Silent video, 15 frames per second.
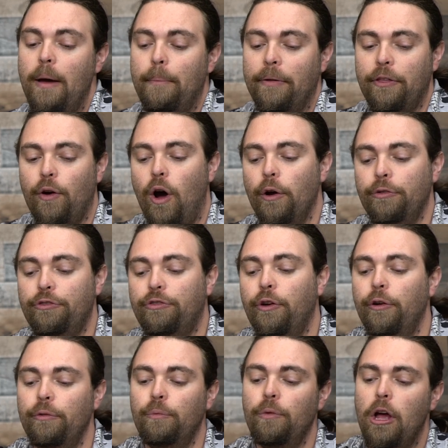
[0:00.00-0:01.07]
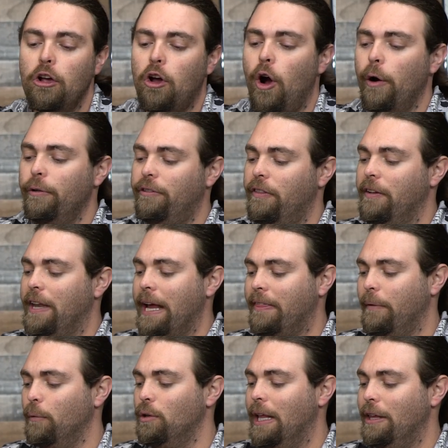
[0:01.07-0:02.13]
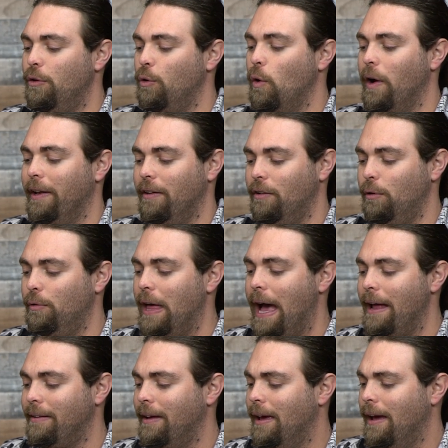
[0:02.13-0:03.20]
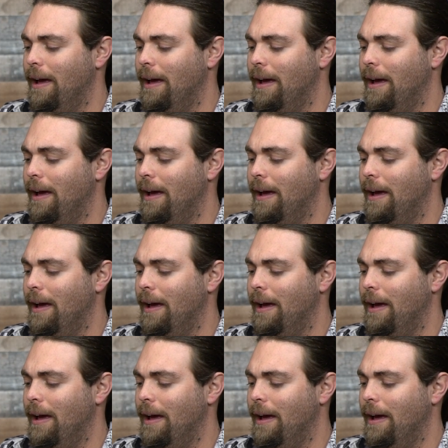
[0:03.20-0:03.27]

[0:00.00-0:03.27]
But there are certain cards in the deck that will let you go ahead and do that.